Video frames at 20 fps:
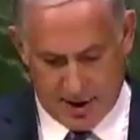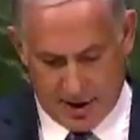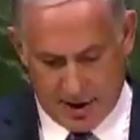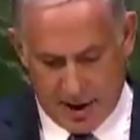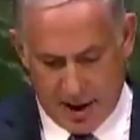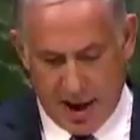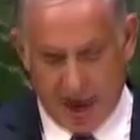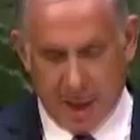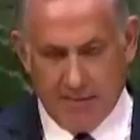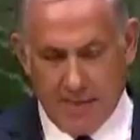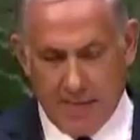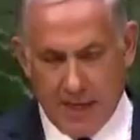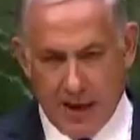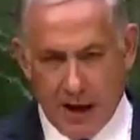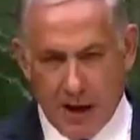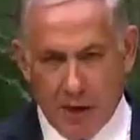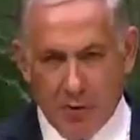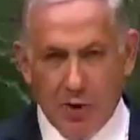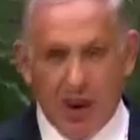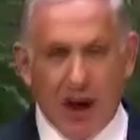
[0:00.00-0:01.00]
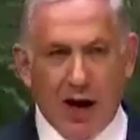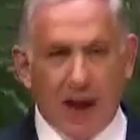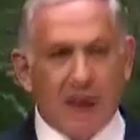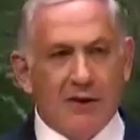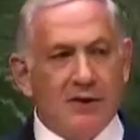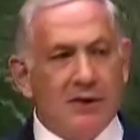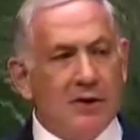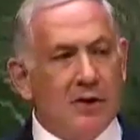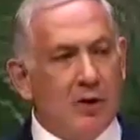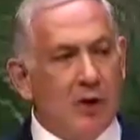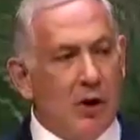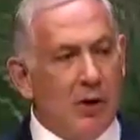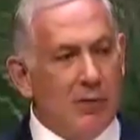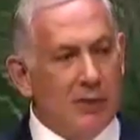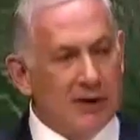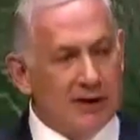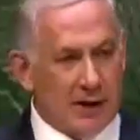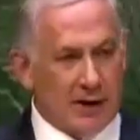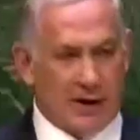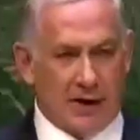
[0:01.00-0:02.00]
that Iran's
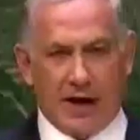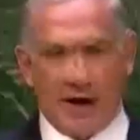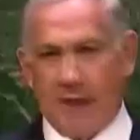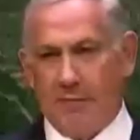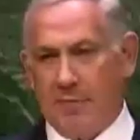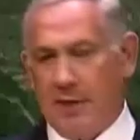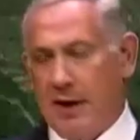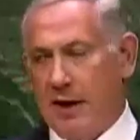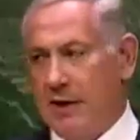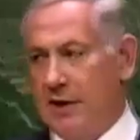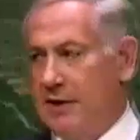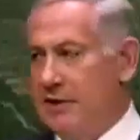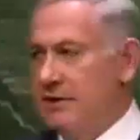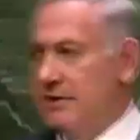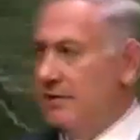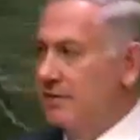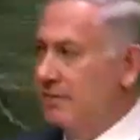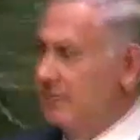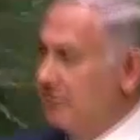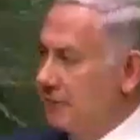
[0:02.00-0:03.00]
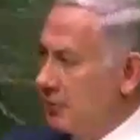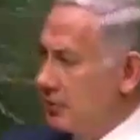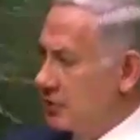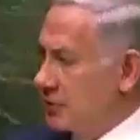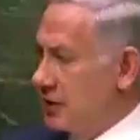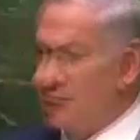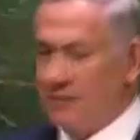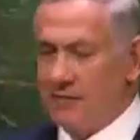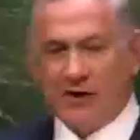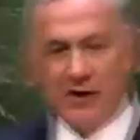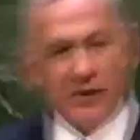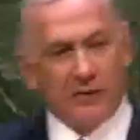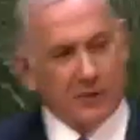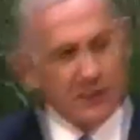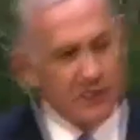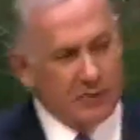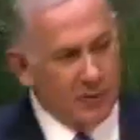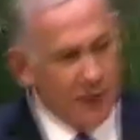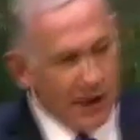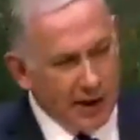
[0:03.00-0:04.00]
global terror campaign, its subversion of
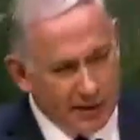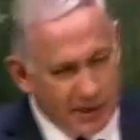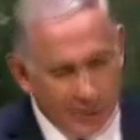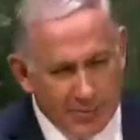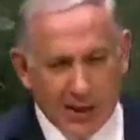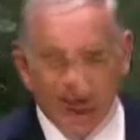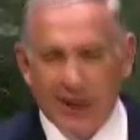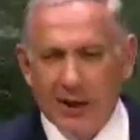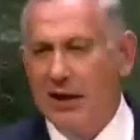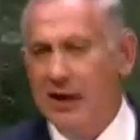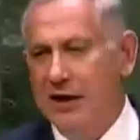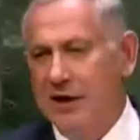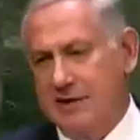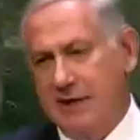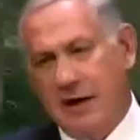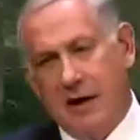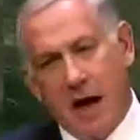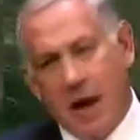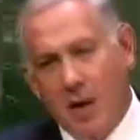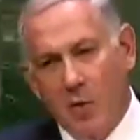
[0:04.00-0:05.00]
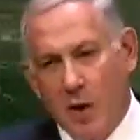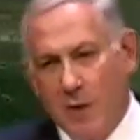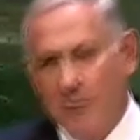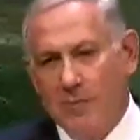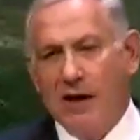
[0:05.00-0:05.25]
countries throughout the Middle East and well